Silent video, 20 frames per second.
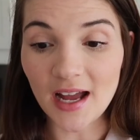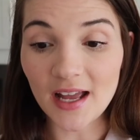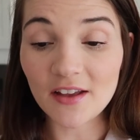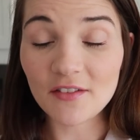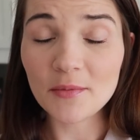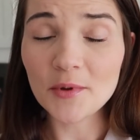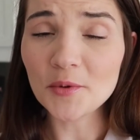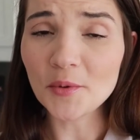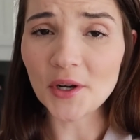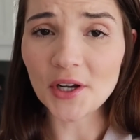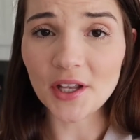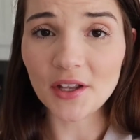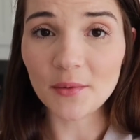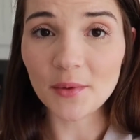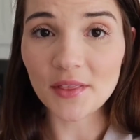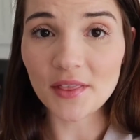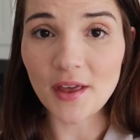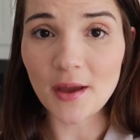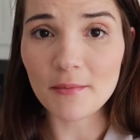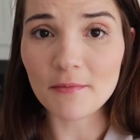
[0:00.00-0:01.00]
I have been working
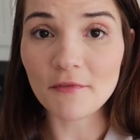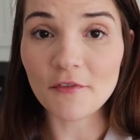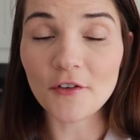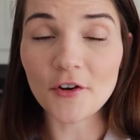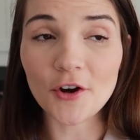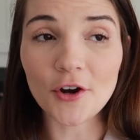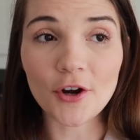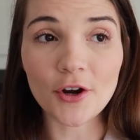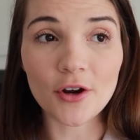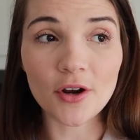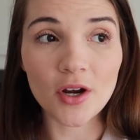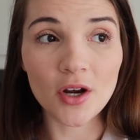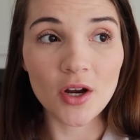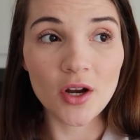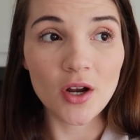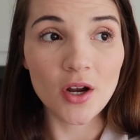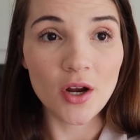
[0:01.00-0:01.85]
with them for